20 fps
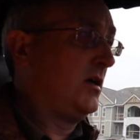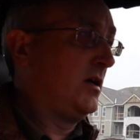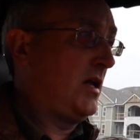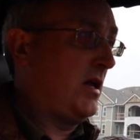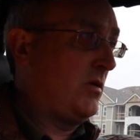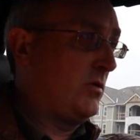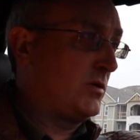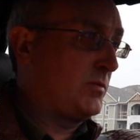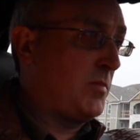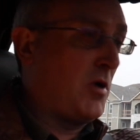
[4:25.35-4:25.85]

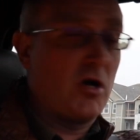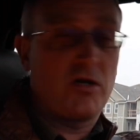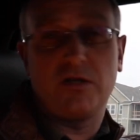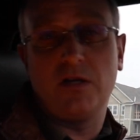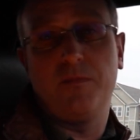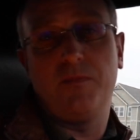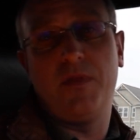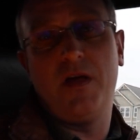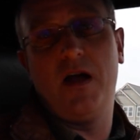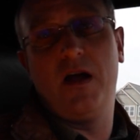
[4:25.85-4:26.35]
he was parked
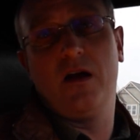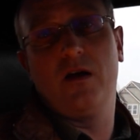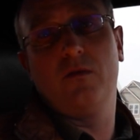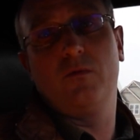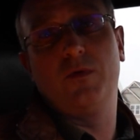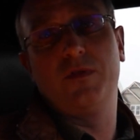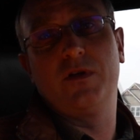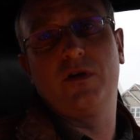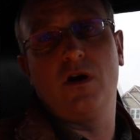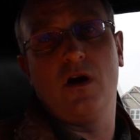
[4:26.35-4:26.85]
up there
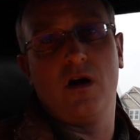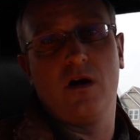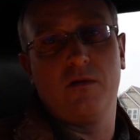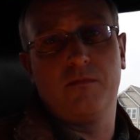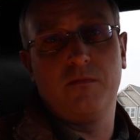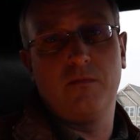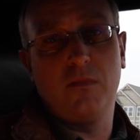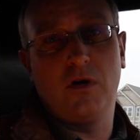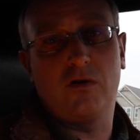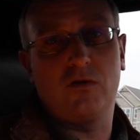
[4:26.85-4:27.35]
with the car
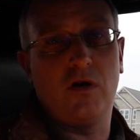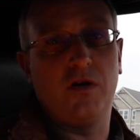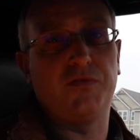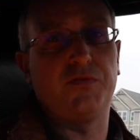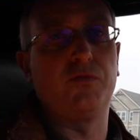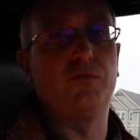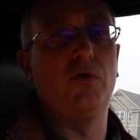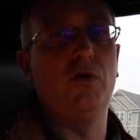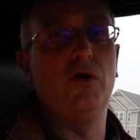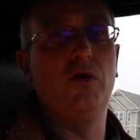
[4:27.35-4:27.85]

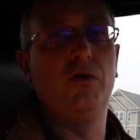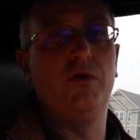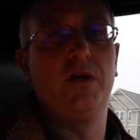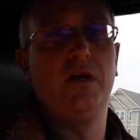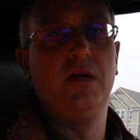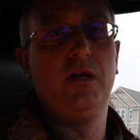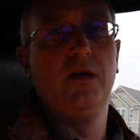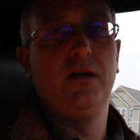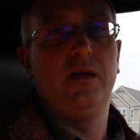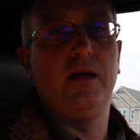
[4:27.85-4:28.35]
across the road,
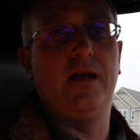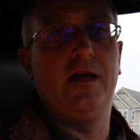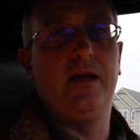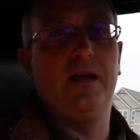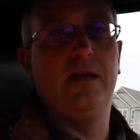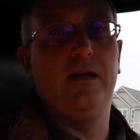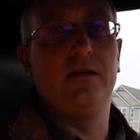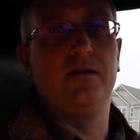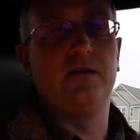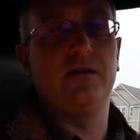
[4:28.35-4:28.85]

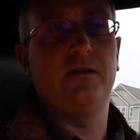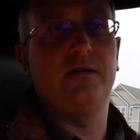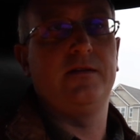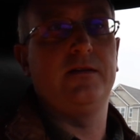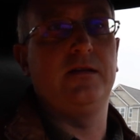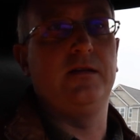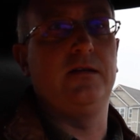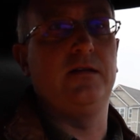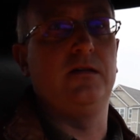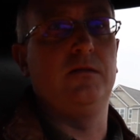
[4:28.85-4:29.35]
and
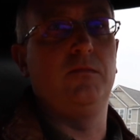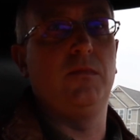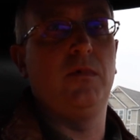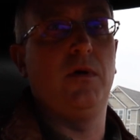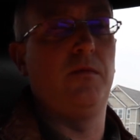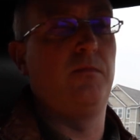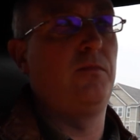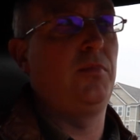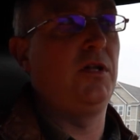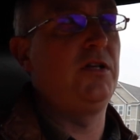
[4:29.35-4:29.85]

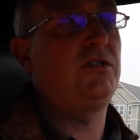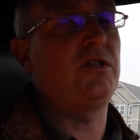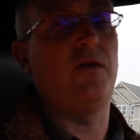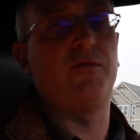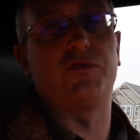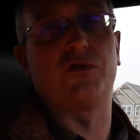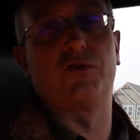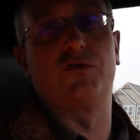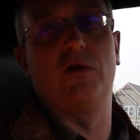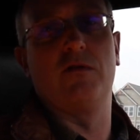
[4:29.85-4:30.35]
a police
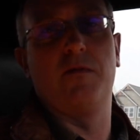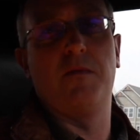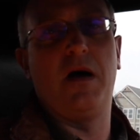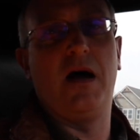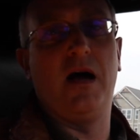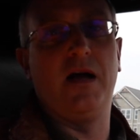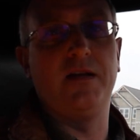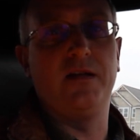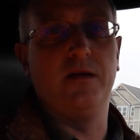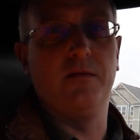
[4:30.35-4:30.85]
officer drove up
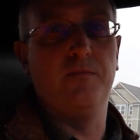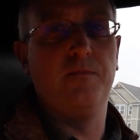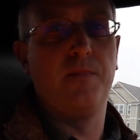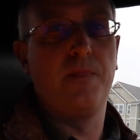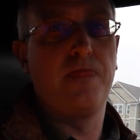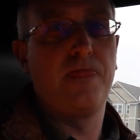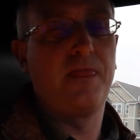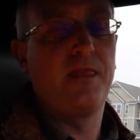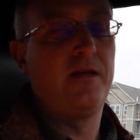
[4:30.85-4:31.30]
behind him,